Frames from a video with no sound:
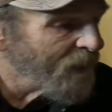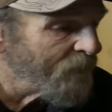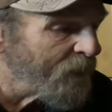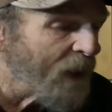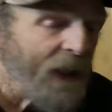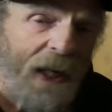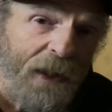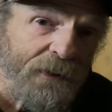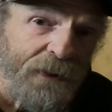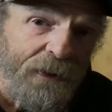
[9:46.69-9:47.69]
If you got
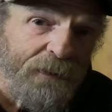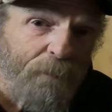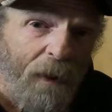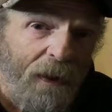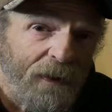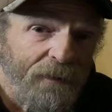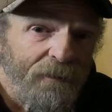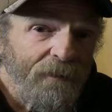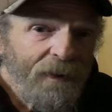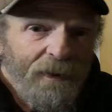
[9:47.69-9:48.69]
allergies,
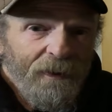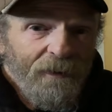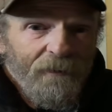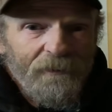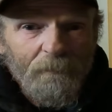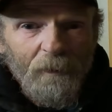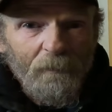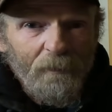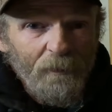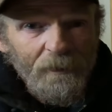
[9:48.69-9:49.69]
pollen,
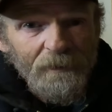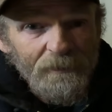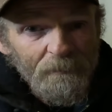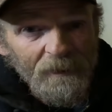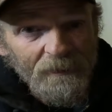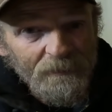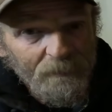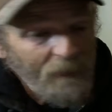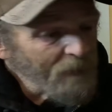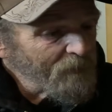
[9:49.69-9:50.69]
smoke, cooking smells,
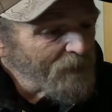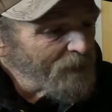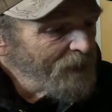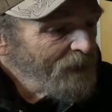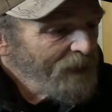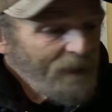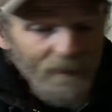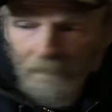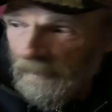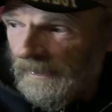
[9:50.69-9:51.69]
whatever,
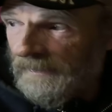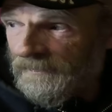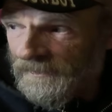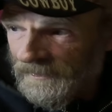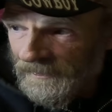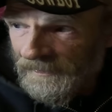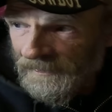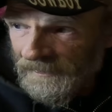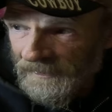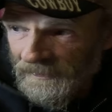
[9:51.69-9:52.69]
pets,
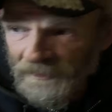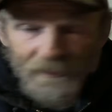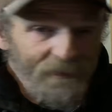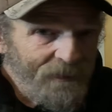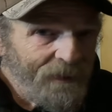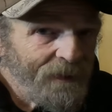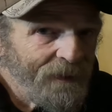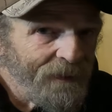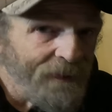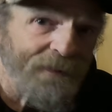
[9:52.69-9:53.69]
this is
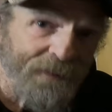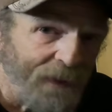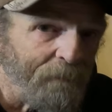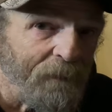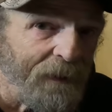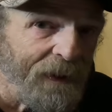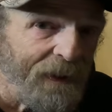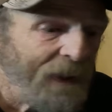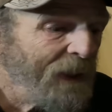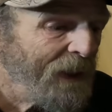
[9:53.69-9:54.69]
something you
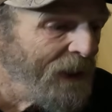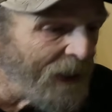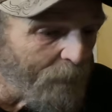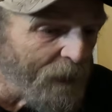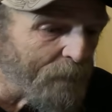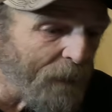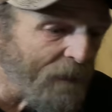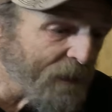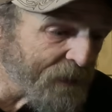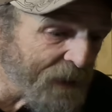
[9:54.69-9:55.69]
need. Anyways,
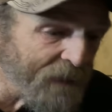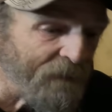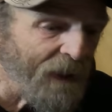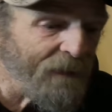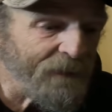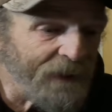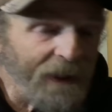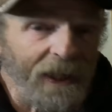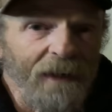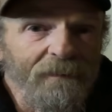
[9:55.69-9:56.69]
BigRigSteve out.
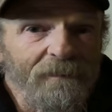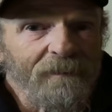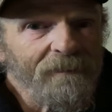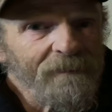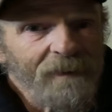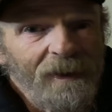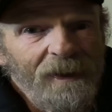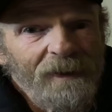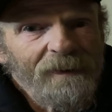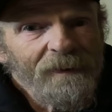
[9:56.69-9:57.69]
Check it out.
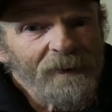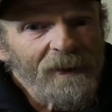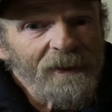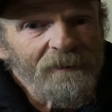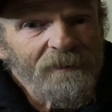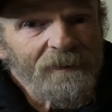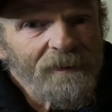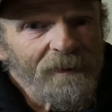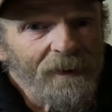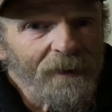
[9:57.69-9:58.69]
The links
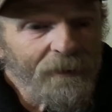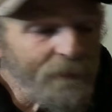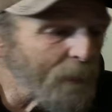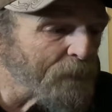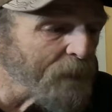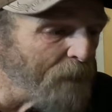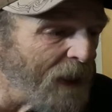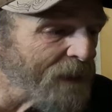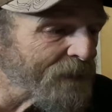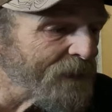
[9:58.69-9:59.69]
in the description
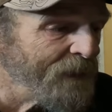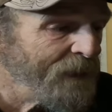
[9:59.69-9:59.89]
box.